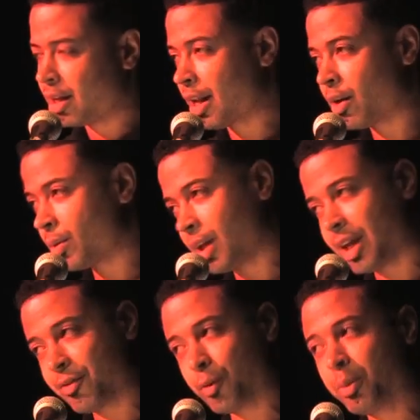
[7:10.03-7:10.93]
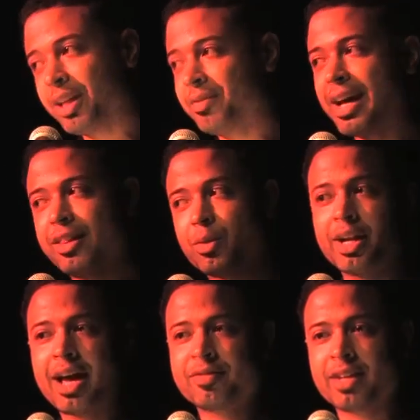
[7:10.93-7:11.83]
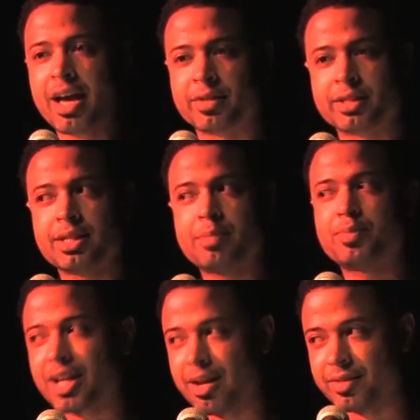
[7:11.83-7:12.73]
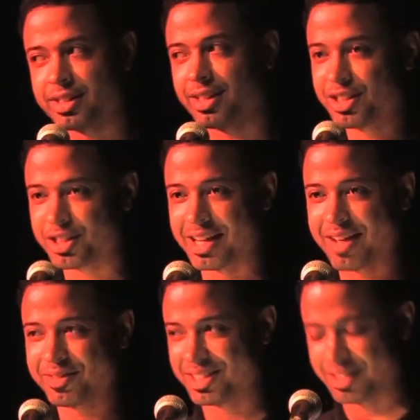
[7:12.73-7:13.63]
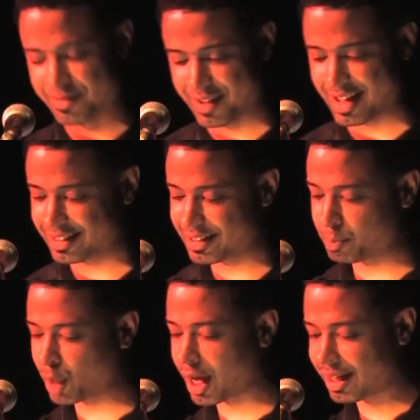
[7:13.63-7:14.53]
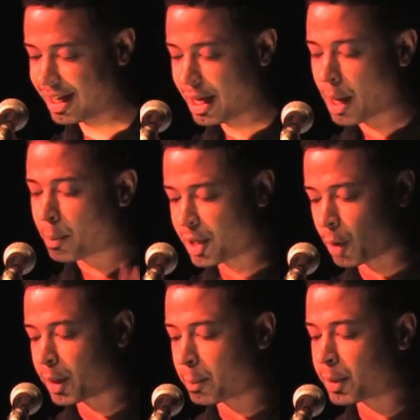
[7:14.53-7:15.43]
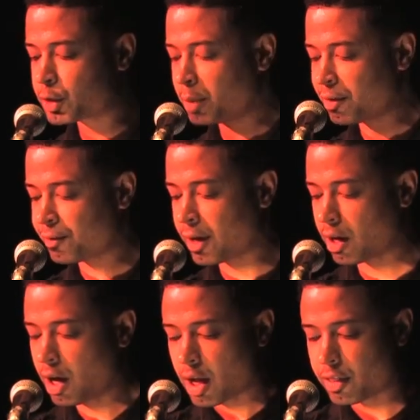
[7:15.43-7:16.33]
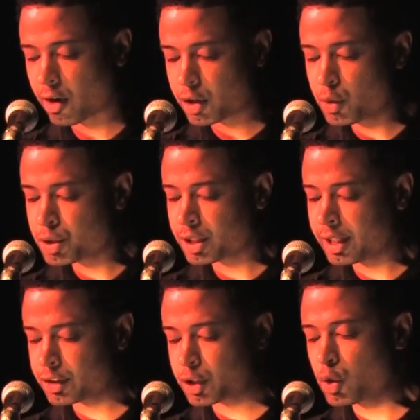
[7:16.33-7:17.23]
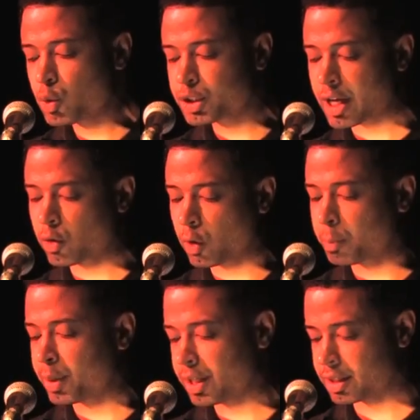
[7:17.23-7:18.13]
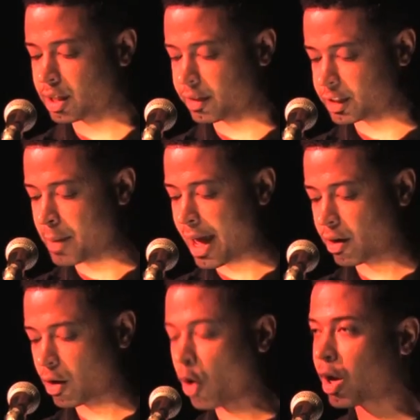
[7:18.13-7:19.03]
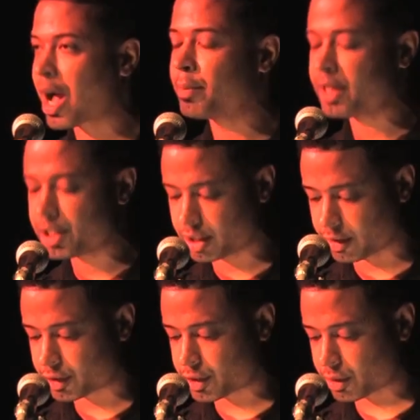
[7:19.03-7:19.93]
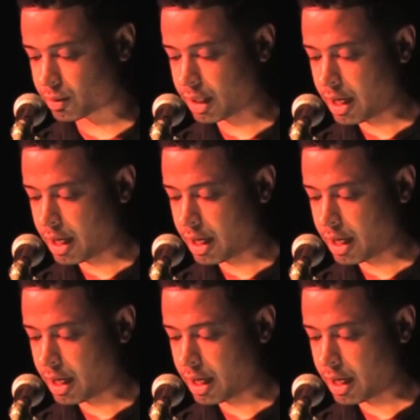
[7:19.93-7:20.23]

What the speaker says: Now, if you believe that, then we're going to have a separate conversation after this event. But to be fair, there are usually two general opinions on this matter, or a combination of the two.